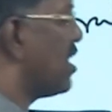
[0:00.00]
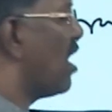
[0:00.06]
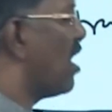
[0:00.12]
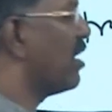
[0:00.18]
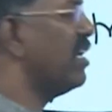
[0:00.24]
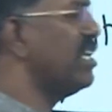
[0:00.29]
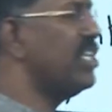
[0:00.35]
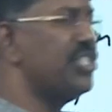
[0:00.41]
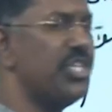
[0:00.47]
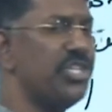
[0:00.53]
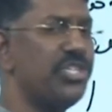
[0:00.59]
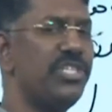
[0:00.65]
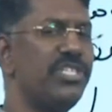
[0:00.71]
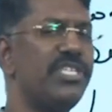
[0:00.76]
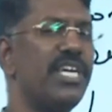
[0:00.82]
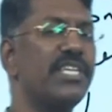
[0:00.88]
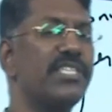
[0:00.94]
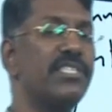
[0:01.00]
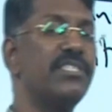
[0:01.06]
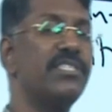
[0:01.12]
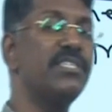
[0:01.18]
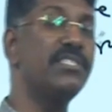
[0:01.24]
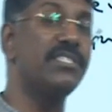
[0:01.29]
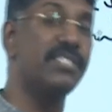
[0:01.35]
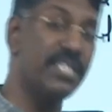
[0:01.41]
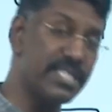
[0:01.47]
organization is
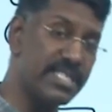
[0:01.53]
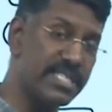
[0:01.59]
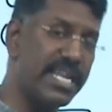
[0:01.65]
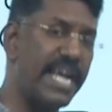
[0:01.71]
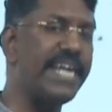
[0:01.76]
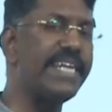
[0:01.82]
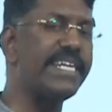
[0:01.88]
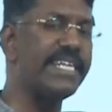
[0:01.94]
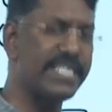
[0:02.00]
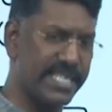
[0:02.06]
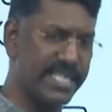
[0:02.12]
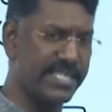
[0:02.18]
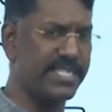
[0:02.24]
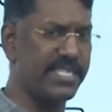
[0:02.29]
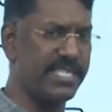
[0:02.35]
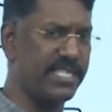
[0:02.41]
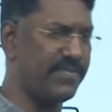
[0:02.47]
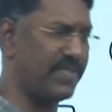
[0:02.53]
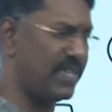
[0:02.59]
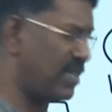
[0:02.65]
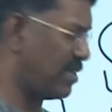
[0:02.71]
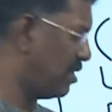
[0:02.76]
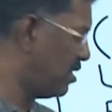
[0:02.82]
existing since 1967,